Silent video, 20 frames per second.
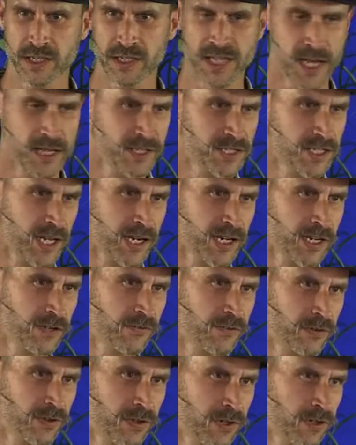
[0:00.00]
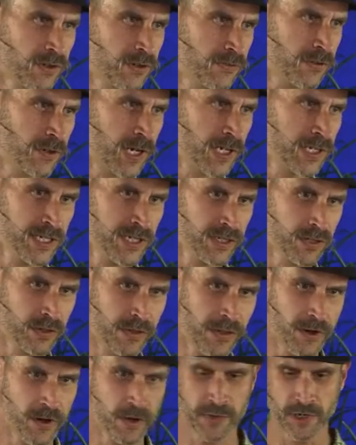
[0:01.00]
set and setting for, for ideal
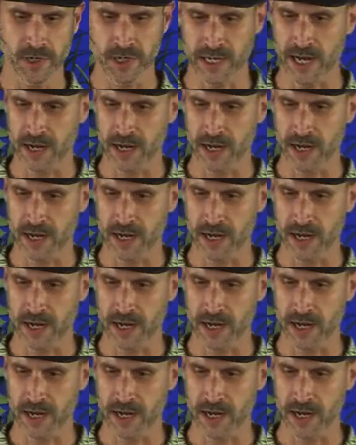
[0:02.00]
therapeutic